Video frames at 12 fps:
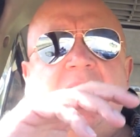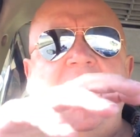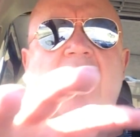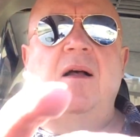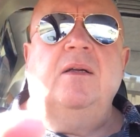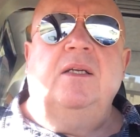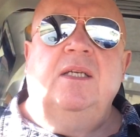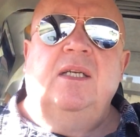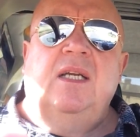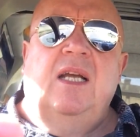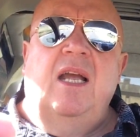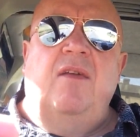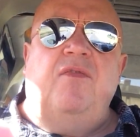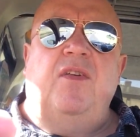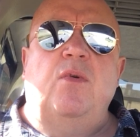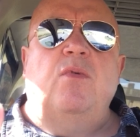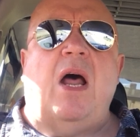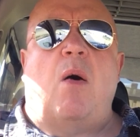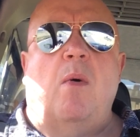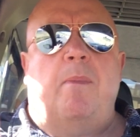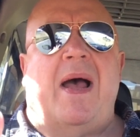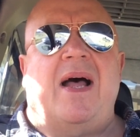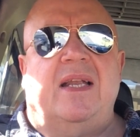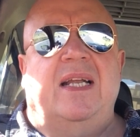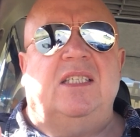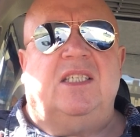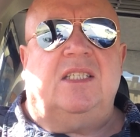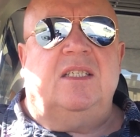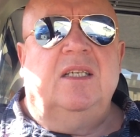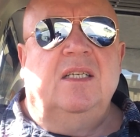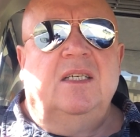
Now, if you know about this,